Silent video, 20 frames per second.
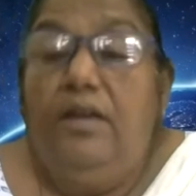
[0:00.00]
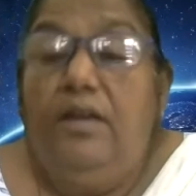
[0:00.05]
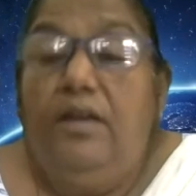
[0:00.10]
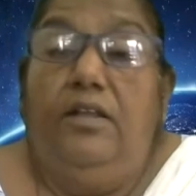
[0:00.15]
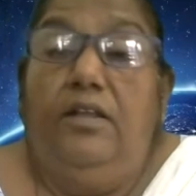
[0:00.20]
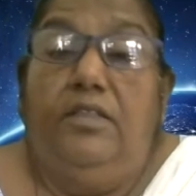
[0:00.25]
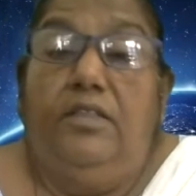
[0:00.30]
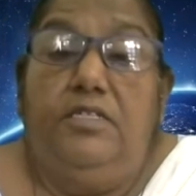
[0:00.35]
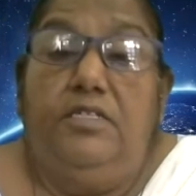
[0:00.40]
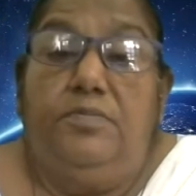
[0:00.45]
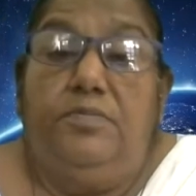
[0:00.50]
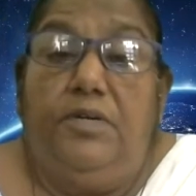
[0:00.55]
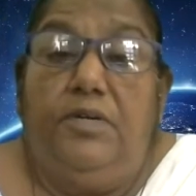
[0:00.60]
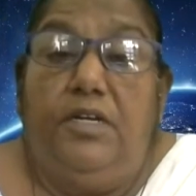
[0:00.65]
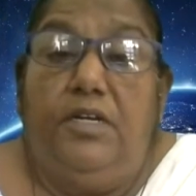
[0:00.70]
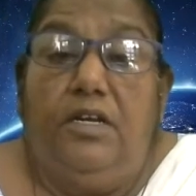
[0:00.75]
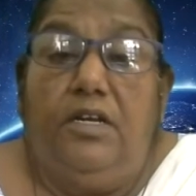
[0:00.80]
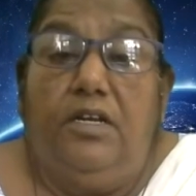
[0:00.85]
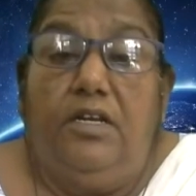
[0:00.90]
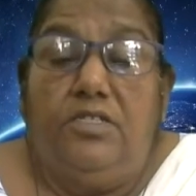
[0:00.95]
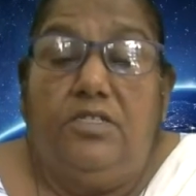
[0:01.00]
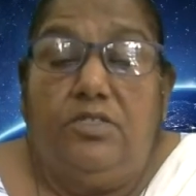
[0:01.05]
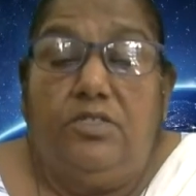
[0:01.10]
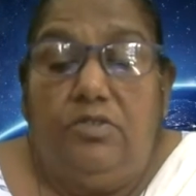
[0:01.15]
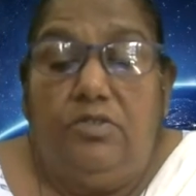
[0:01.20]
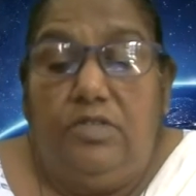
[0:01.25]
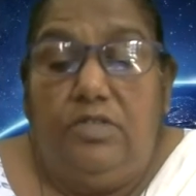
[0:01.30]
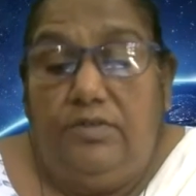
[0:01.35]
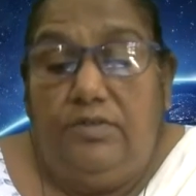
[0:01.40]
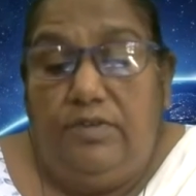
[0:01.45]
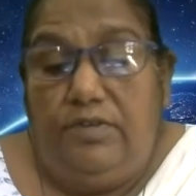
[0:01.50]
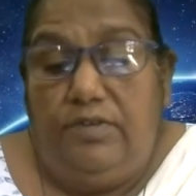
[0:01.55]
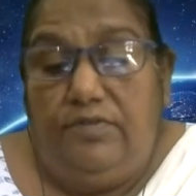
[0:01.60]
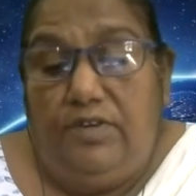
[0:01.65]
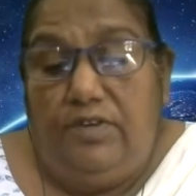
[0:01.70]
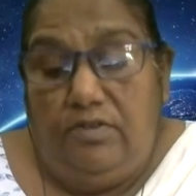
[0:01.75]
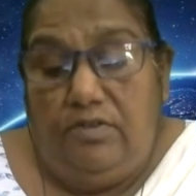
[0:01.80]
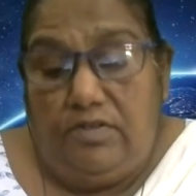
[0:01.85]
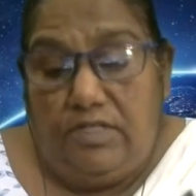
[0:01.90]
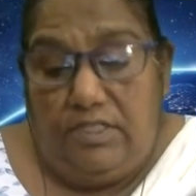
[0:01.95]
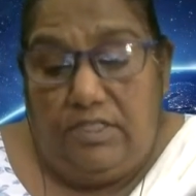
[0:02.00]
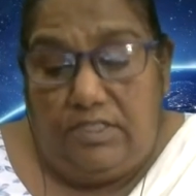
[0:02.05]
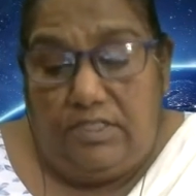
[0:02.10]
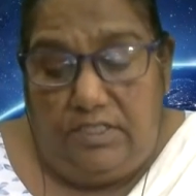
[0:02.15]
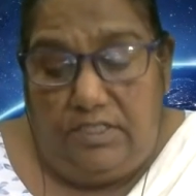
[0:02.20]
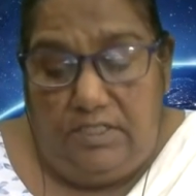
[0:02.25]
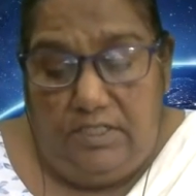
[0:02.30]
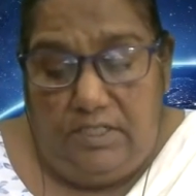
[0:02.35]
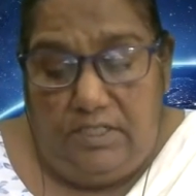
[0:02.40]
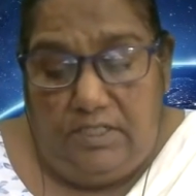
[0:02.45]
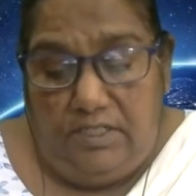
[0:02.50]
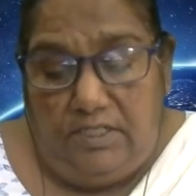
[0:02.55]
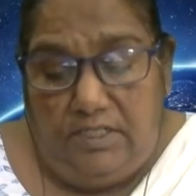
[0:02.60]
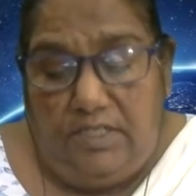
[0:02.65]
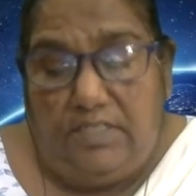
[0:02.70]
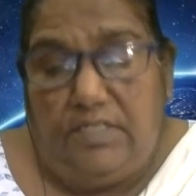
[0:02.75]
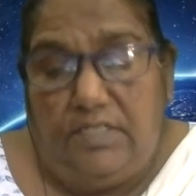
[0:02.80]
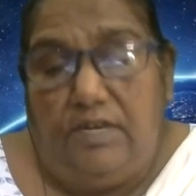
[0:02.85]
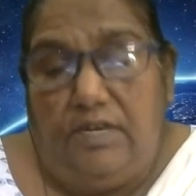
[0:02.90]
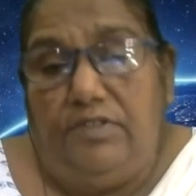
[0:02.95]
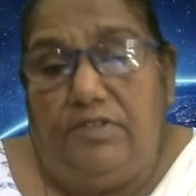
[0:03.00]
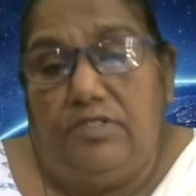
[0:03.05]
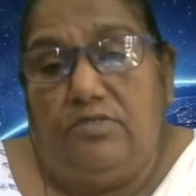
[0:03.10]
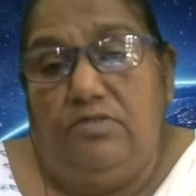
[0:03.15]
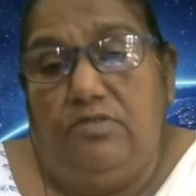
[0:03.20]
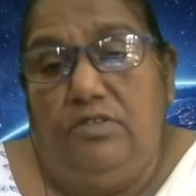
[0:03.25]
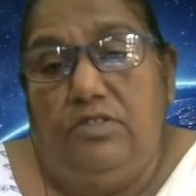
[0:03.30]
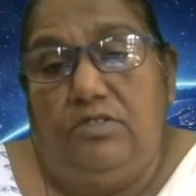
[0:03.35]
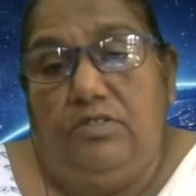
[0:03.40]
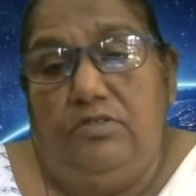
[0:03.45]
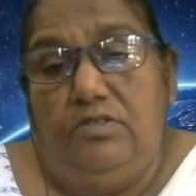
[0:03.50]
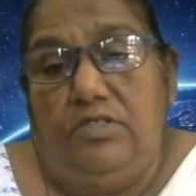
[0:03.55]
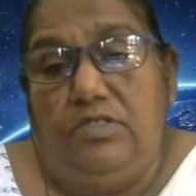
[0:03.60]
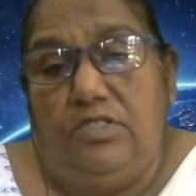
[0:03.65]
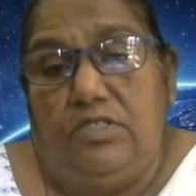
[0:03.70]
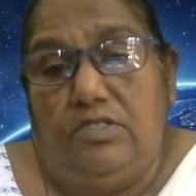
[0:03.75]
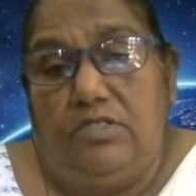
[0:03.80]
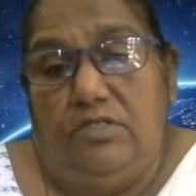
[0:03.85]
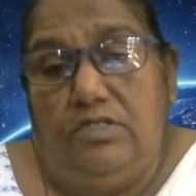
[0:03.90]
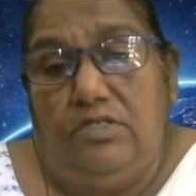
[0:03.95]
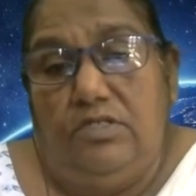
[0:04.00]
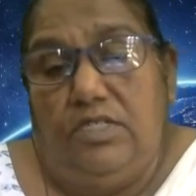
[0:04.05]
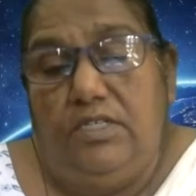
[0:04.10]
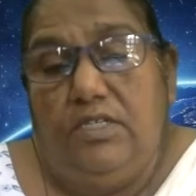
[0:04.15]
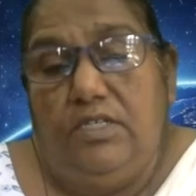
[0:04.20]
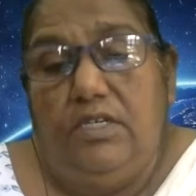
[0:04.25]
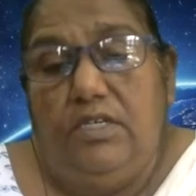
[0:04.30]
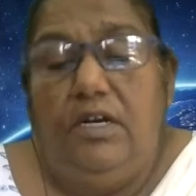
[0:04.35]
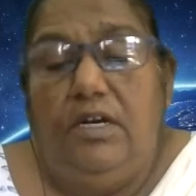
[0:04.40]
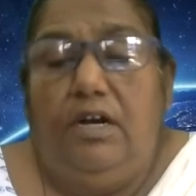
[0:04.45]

And this particular story, when we look at here, as I was going through the story,